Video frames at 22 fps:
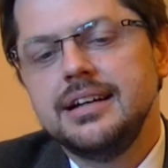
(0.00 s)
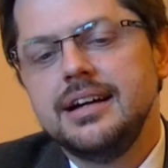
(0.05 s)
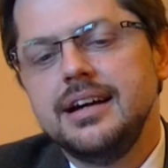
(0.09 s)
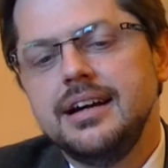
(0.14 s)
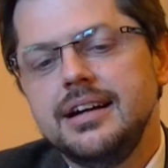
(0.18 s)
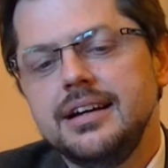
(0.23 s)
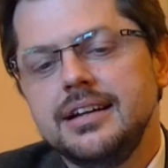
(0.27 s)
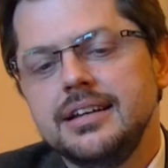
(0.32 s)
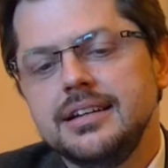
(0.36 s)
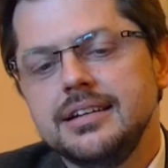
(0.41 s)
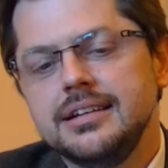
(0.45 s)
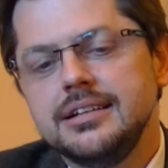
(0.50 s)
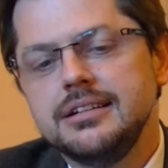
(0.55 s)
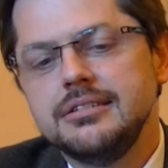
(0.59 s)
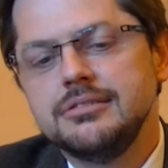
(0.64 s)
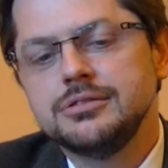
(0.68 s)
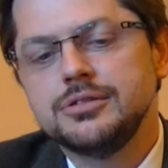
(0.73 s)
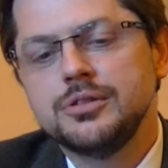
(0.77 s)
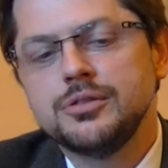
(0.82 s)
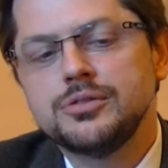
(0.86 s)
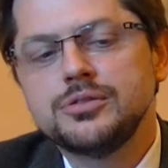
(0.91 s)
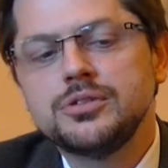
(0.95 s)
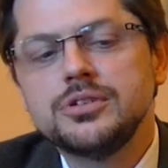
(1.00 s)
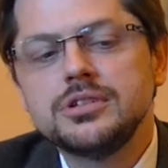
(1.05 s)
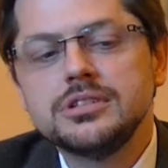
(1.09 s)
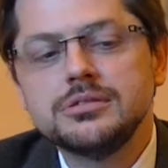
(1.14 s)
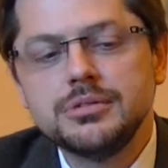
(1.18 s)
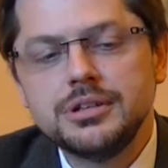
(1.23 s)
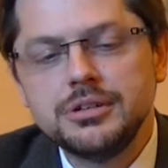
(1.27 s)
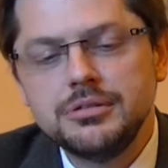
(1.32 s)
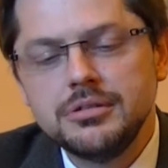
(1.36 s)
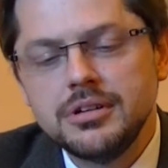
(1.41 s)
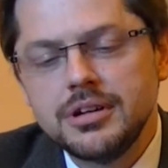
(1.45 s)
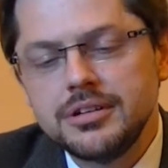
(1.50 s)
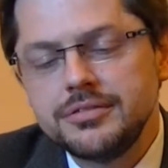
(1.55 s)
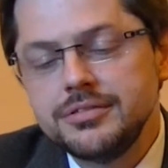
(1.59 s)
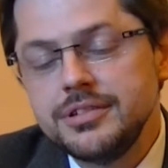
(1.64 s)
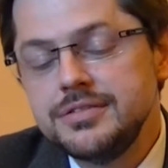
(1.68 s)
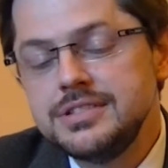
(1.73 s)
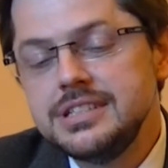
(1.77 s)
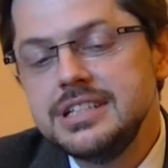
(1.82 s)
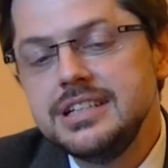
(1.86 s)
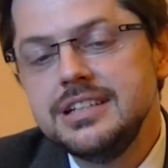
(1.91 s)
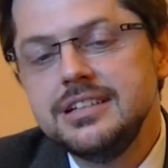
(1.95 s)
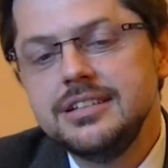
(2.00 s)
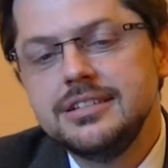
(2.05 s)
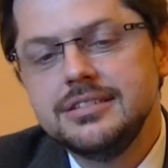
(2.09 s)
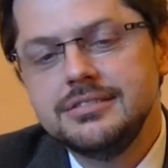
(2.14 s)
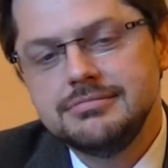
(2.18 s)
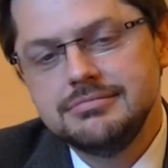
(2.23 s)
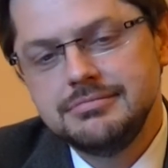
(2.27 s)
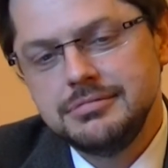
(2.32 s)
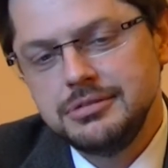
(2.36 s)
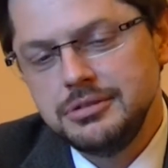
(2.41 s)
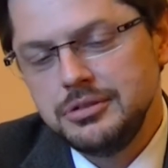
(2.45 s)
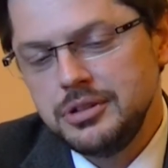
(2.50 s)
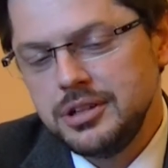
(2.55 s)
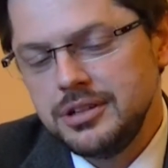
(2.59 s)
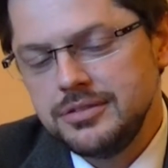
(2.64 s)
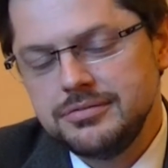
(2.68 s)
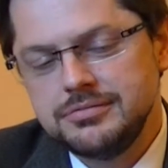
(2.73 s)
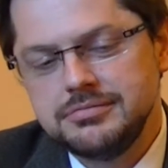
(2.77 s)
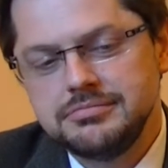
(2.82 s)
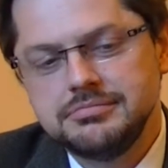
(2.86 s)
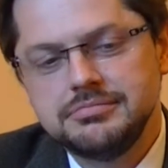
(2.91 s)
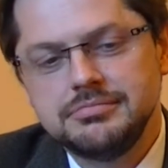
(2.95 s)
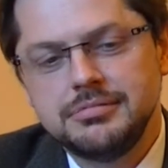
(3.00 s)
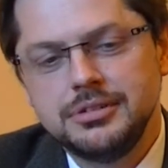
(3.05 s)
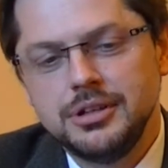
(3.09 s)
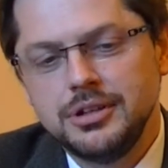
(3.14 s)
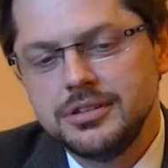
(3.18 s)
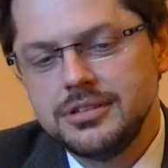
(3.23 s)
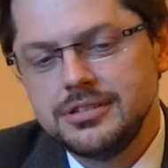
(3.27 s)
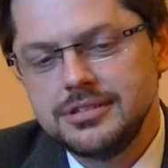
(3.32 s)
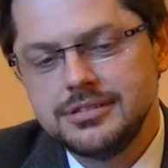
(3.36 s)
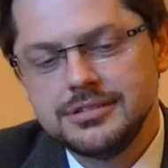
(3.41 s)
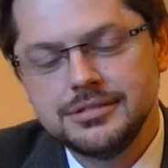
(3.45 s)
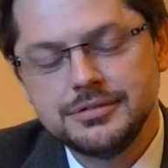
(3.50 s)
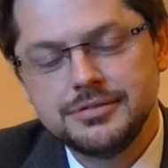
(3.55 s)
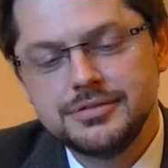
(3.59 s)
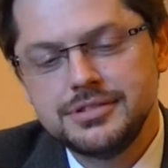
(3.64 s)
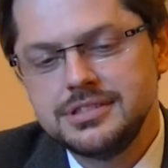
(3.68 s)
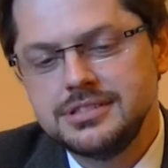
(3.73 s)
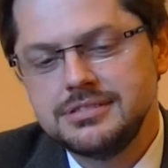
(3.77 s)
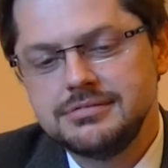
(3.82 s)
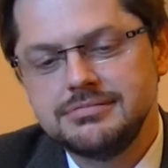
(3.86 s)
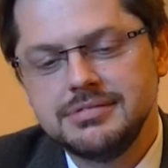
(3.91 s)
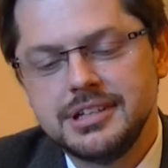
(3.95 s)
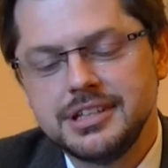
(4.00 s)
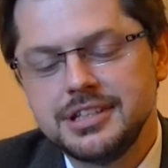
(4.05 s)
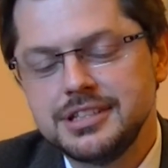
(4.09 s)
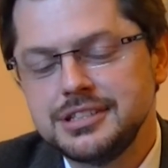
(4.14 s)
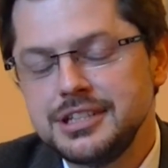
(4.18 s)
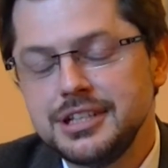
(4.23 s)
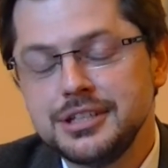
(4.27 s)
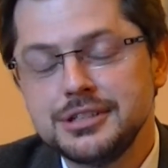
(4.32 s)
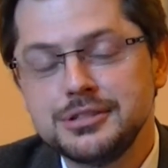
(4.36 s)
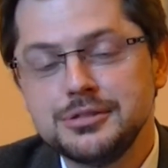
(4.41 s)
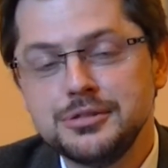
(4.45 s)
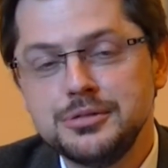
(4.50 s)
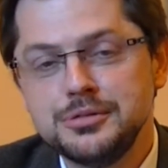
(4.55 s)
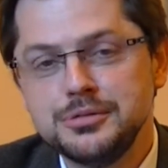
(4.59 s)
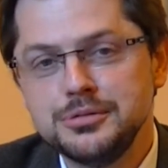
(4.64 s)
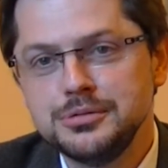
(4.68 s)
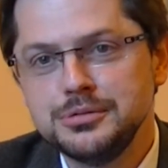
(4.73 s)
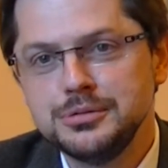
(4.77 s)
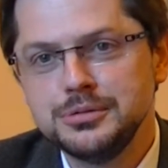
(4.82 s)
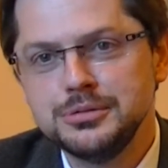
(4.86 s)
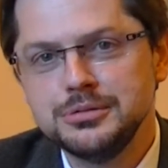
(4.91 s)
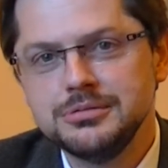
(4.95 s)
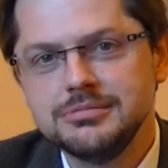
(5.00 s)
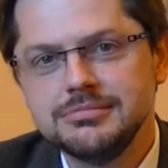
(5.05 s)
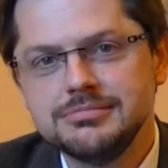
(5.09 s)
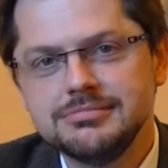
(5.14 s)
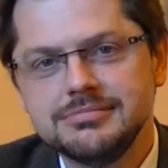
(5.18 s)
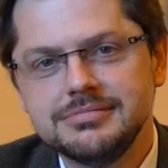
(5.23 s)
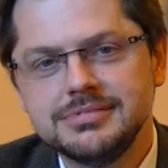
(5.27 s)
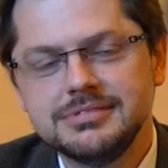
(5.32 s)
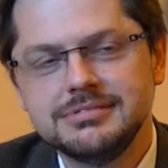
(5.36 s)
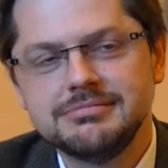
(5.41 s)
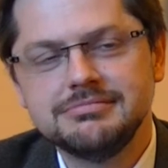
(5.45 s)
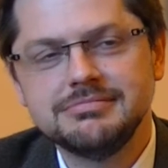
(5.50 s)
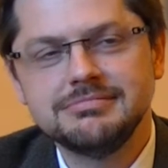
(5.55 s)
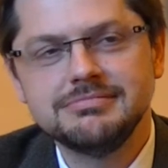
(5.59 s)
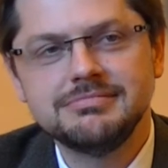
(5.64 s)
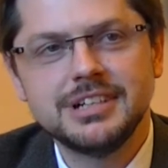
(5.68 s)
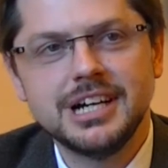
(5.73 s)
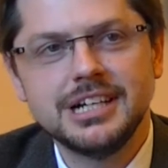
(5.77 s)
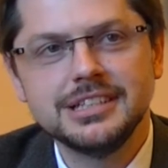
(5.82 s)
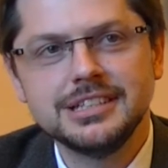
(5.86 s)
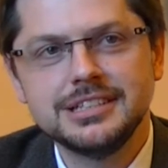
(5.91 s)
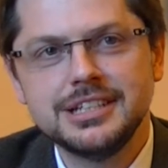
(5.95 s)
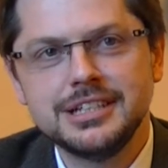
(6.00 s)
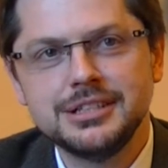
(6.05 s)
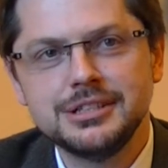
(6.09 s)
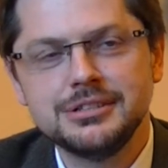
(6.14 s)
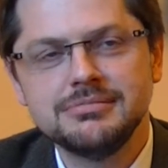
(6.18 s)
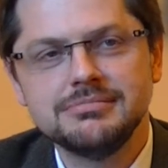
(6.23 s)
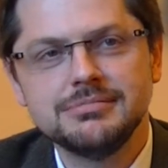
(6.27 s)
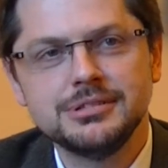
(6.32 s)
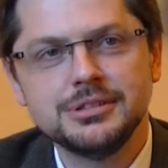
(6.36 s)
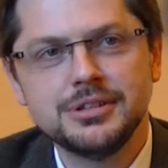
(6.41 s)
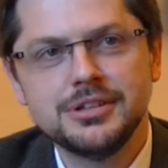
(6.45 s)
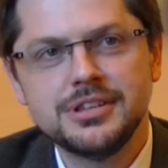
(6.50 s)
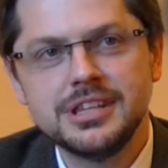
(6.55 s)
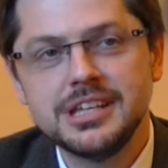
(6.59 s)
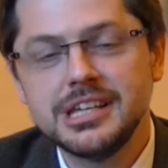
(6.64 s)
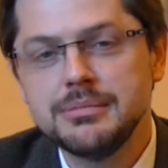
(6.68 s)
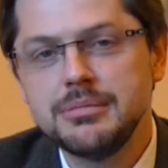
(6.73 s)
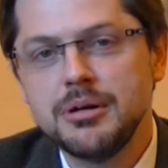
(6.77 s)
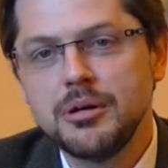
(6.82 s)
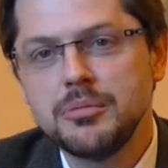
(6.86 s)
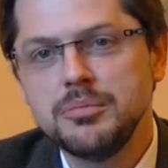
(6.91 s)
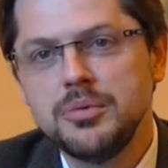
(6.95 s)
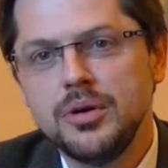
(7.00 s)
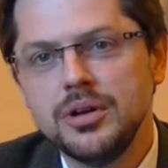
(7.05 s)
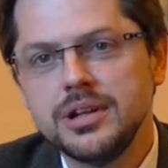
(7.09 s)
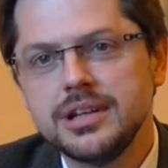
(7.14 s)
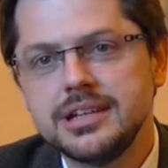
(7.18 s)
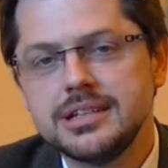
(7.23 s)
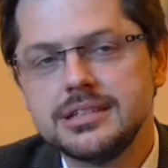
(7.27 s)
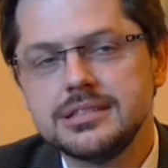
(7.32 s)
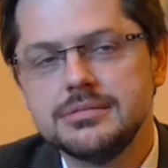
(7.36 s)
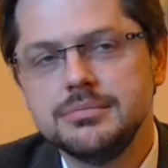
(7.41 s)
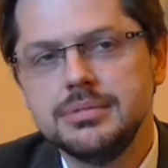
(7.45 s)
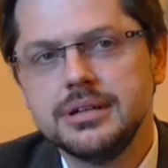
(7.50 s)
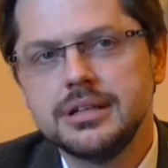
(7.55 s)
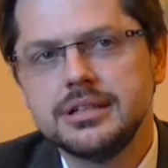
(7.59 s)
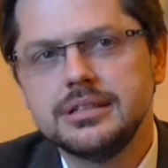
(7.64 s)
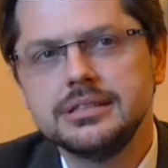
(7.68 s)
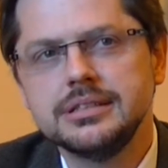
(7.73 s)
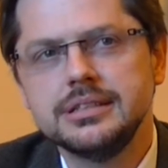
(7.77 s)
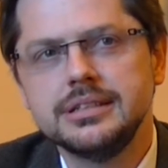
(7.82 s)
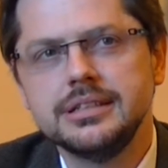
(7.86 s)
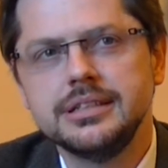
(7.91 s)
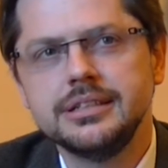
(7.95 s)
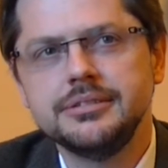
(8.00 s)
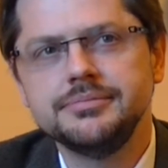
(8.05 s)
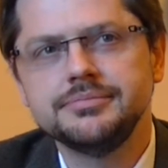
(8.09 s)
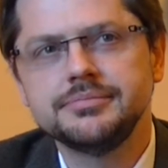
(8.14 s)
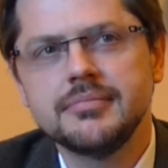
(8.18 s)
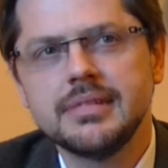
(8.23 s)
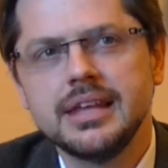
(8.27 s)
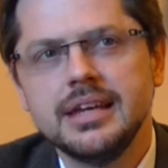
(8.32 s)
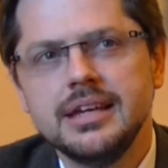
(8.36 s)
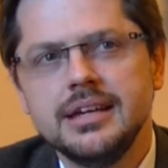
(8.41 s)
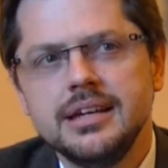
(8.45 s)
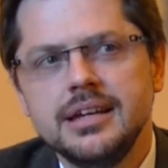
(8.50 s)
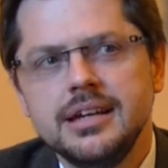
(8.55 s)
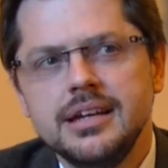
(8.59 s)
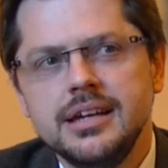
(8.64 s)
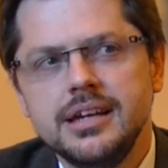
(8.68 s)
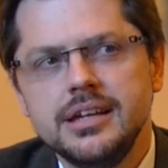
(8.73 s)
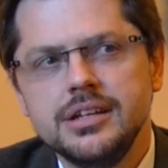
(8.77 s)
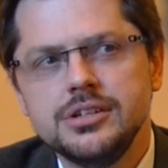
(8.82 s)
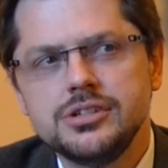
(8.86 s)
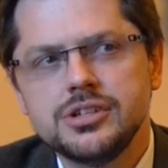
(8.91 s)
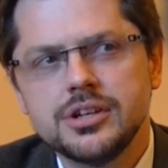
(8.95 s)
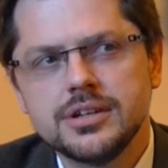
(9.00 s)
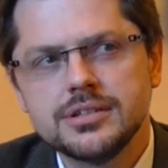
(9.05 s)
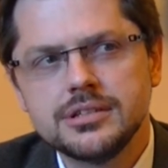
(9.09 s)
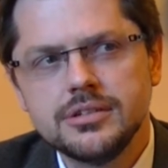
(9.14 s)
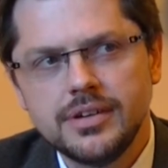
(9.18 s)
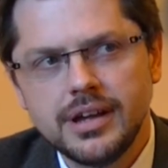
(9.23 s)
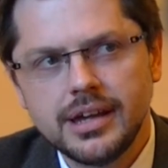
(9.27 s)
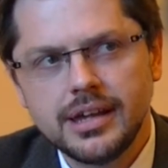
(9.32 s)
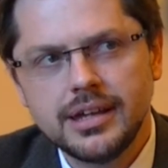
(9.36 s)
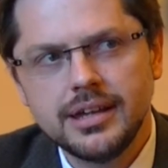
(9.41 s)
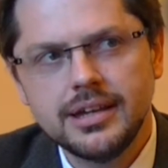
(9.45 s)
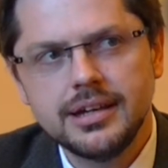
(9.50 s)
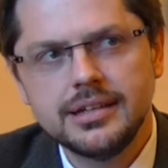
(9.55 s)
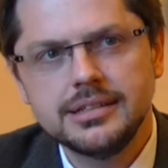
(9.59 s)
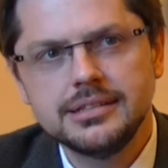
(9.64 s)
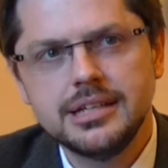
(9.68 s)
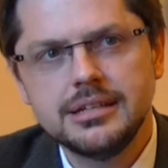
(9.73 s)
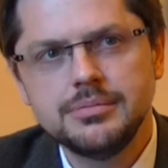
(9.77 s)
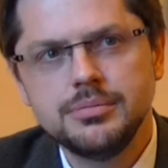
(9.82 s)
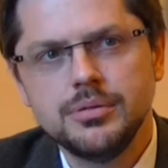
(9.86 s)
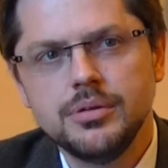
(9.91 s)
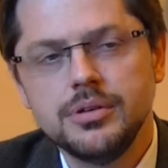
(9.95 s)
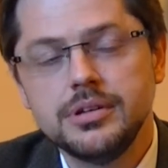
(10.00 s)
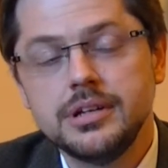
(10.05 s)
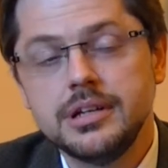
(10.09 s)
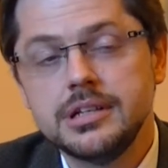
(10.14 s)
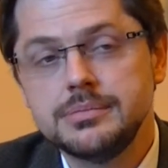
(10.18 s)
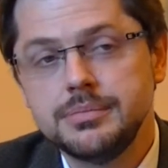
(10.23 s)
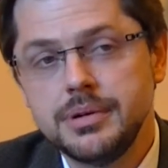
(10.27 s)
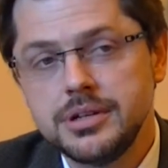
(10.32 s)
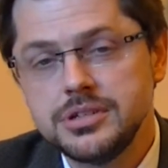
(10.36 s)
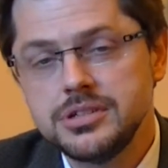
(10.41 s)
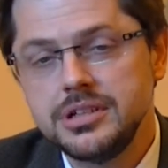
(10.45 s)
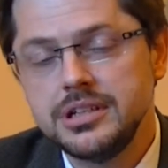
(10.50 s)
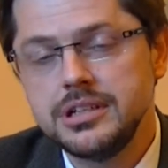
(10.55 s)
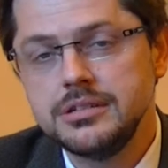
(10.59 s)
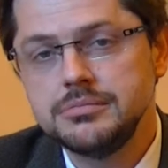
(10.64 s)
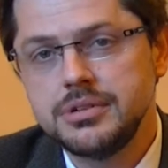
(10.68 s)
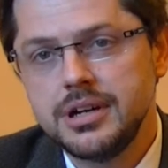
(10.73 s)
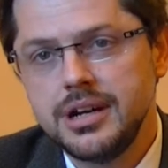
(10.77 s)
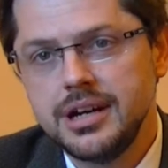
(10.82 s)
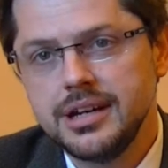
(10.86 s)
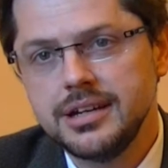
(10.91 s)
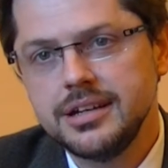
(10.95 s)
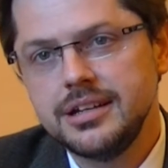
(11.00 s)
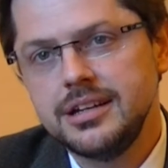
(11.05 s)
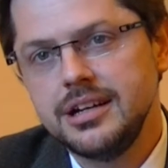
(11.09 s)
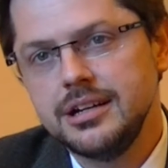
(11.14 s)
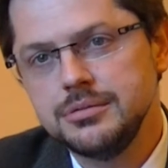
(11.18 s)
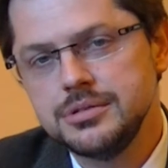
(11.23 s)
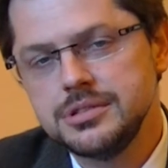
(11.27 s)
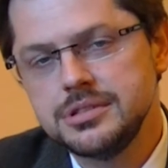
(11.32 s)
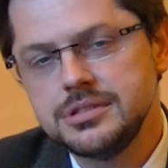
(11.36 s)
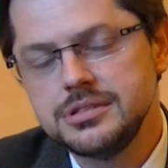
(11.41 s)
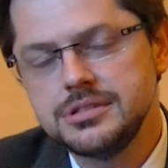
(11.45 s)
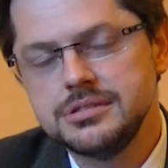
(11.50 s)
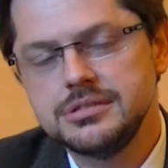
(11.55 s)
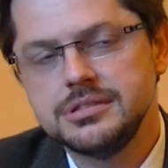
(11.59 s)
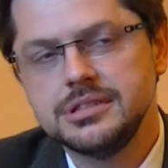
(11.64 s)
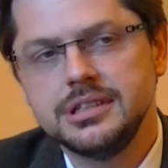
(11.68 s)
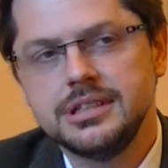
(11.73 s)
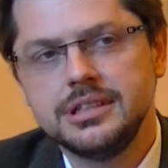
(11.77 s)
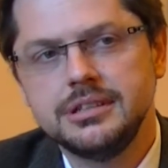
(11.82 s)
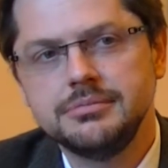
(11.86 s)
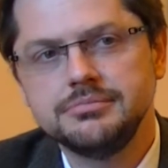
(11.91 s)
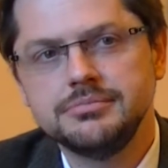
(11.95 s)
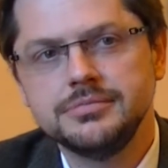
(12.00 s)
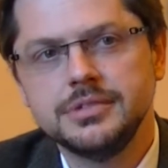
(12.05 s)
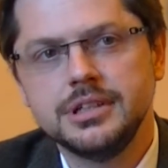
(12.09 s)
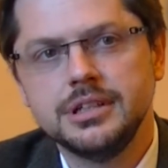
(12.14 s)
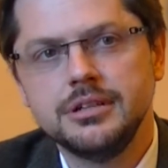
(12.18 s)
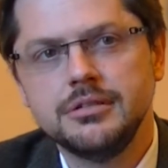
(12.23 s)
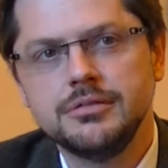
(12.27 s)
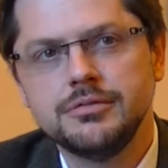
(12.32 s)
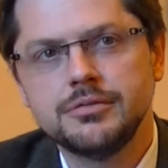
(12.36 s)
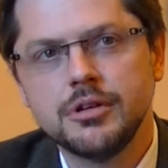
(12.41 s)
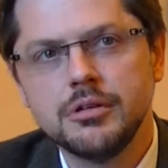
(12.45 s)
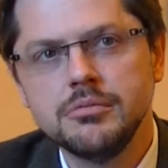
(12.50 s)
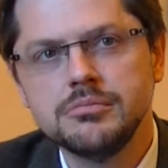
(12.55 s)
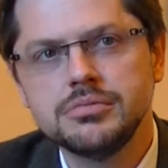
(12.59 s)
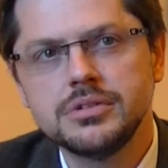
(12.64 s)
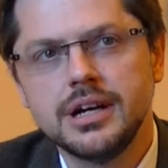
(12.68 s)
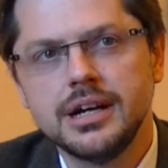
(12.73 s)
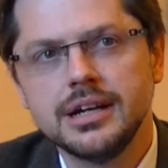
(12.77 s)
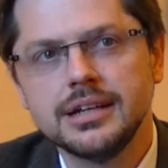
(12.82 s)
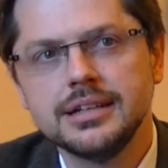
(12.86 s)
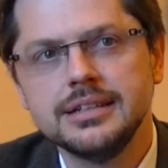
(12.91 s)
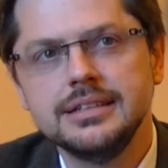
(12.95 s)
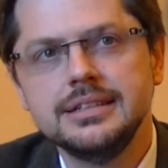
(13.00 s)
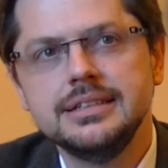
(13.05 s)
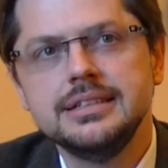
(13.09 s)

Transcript: And of course, when you are 15, you have lots of other things to do rather than to think about politics. But in Czechoslovakia at that point, and especially in Prague, and I was from Prague,